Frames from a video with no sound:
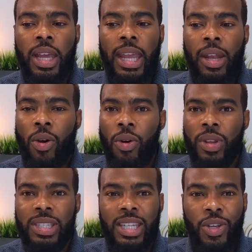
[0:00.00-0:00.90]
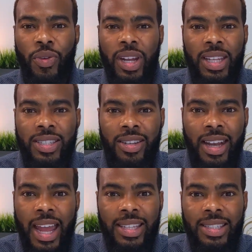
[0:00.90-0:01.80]
And all these ingredients are
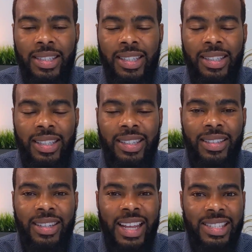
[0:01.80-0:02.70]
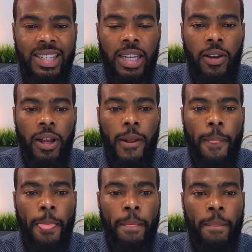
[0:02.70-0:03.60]
nice and, and, and necessary,
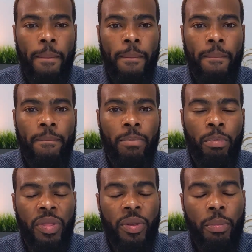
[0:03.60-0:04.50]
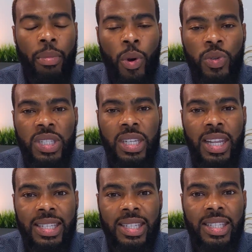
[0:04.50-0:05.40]
but the most
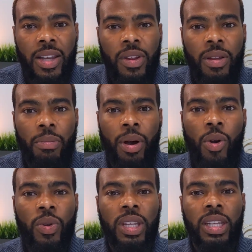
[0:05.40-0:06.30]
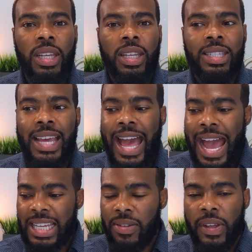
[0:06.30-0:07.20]
necessary component to
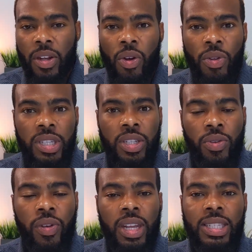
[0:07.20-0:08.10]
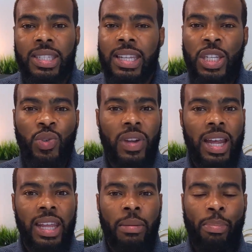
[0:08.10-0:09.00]
activate all these ingredients is that you
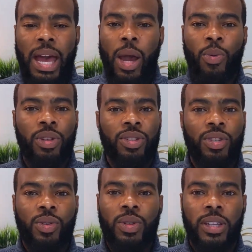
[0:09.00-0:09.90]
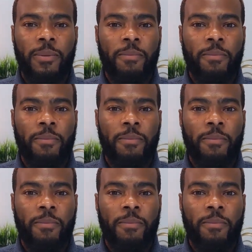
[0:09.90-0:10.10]
got to empower the student.